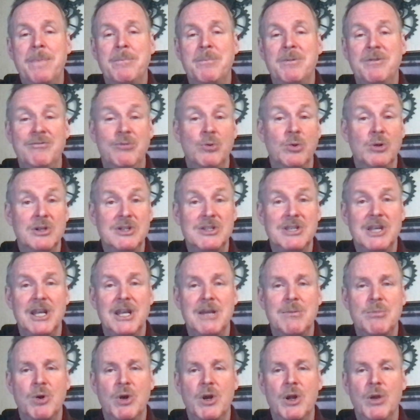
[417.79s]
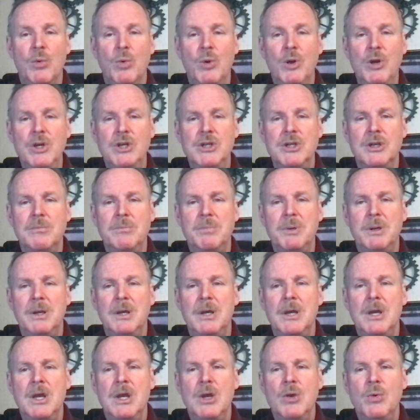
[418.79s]
before Sunday morning worship,
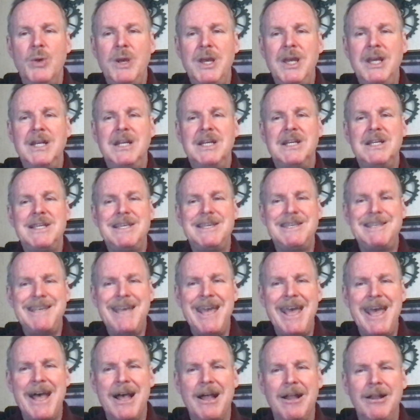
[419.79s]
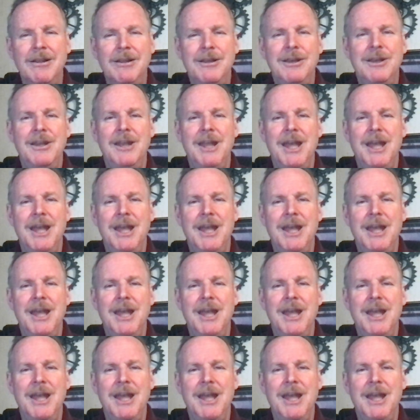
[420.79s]
we can excel in